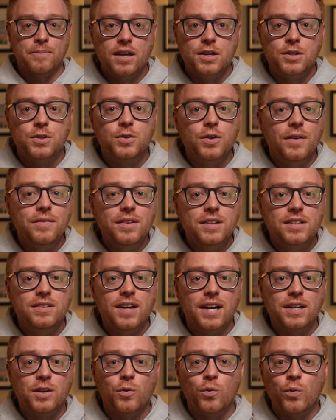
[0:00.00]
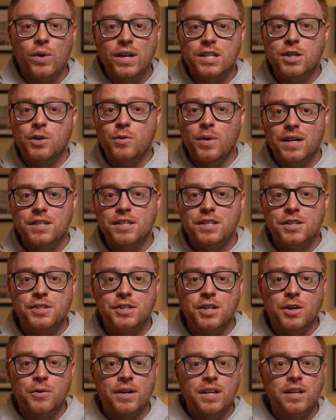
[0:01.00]
You still have to select which questions
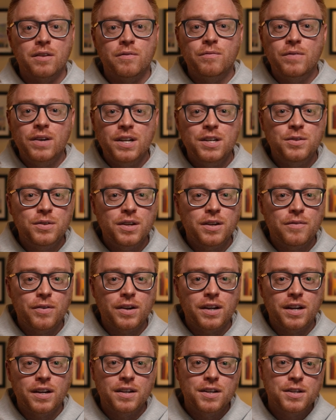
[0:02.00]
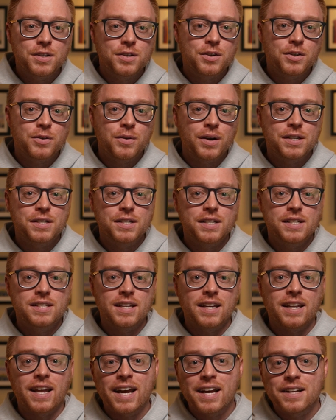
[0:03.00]
show individually for conditional questions
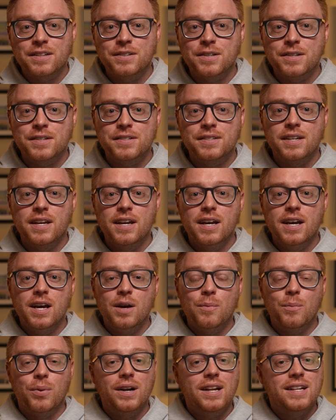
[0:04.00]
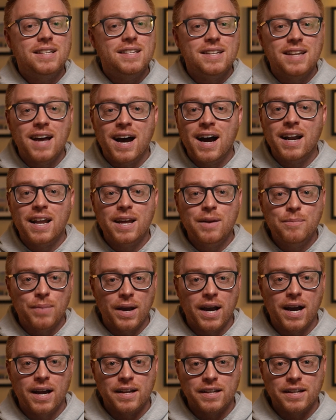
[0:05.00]
and answers, but it's not a bad